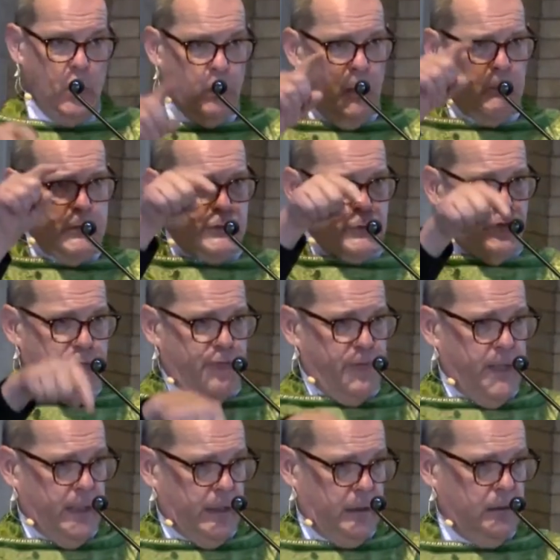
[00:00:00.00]
What would you
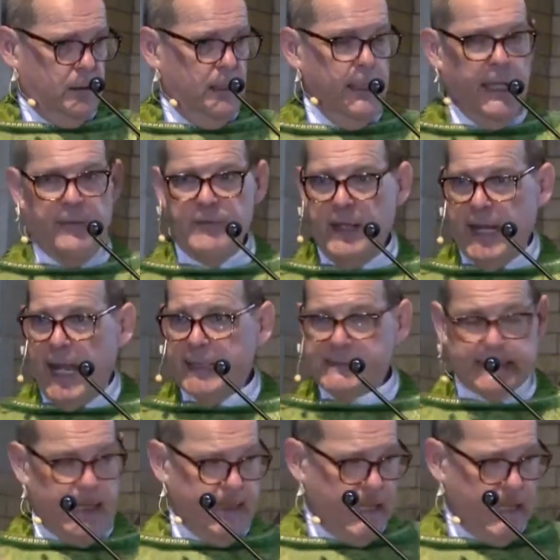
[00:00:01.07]
think? And then I say,